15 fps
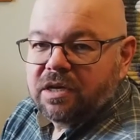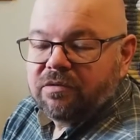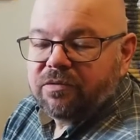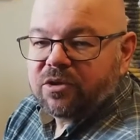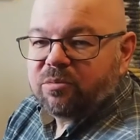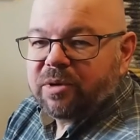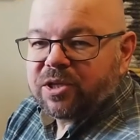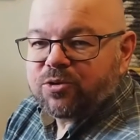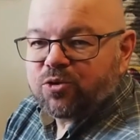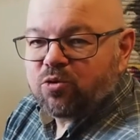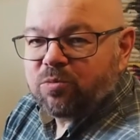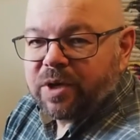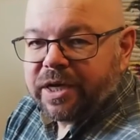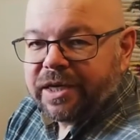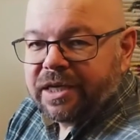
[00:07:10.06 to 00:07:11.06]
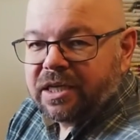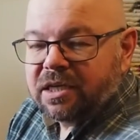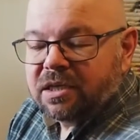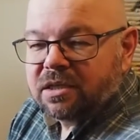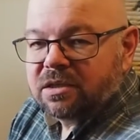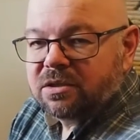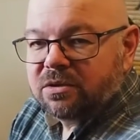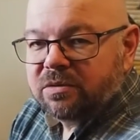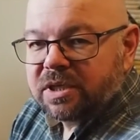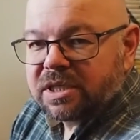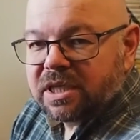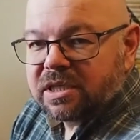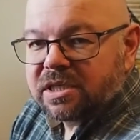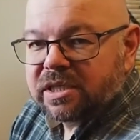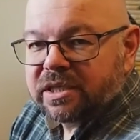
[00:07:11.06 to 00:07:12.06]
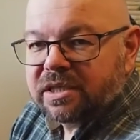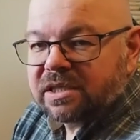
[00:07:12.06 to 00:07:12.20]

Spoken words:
For the bedroom, I do essentially the